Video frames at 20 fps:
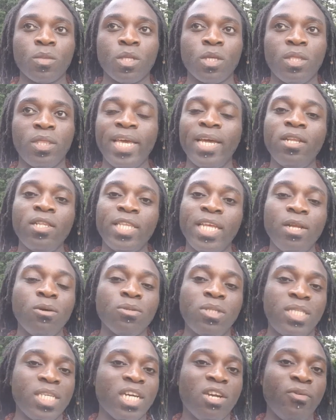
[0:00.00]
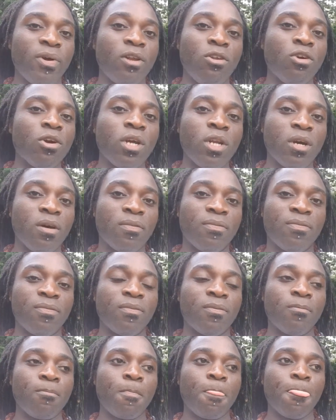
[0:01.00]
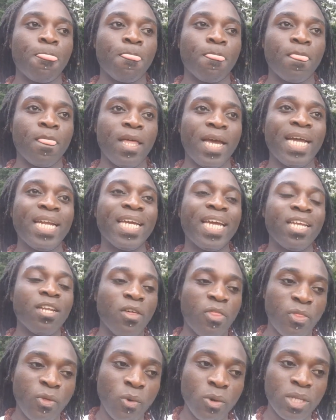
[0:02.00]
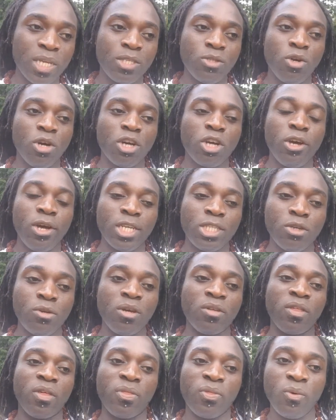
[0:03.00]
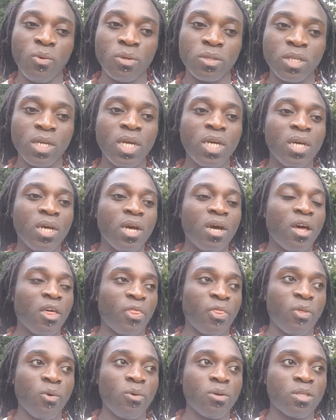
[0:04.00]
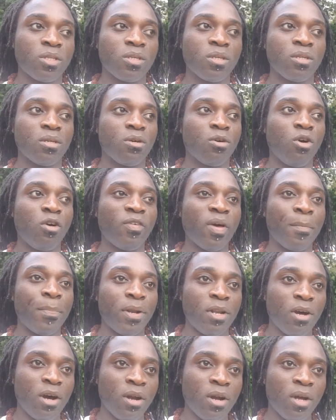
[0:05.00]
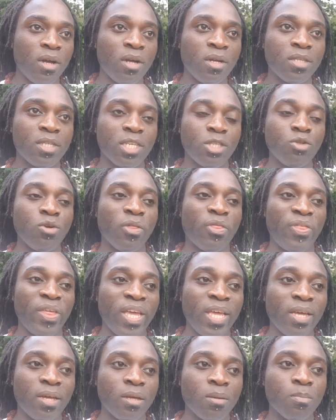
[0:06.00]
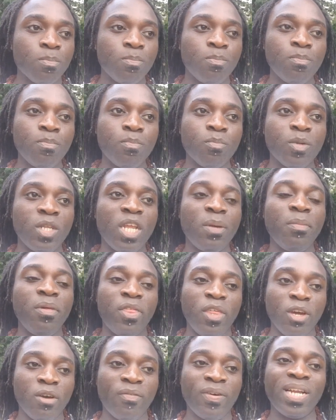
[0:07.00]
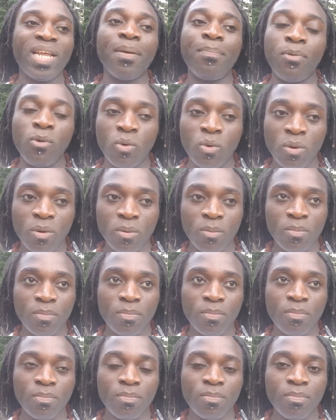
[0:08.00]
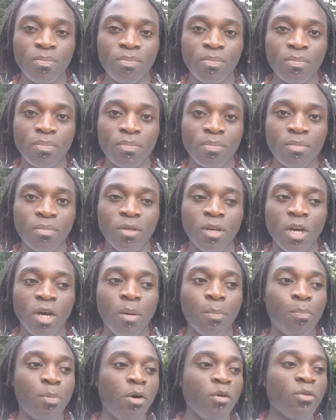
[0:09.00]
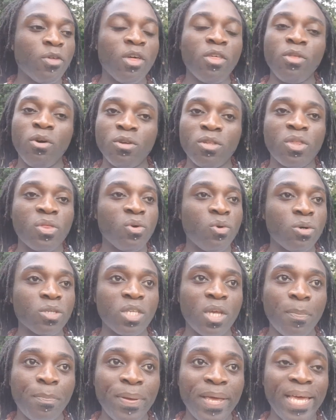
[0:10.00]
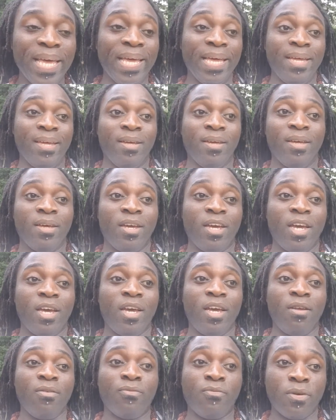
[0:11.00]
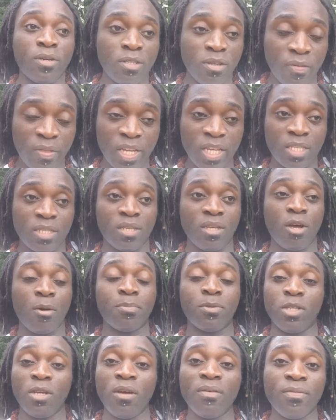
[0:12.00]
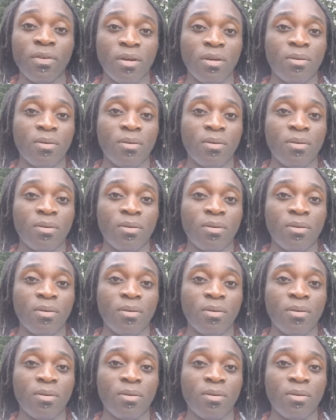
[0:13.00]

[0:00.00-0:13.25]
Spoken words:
They don't stick around long enough. And again, a thought does not occur to another thought. A thought of a banana does not think, let me think of an apple. Both of those thoughts appear in front of this observer.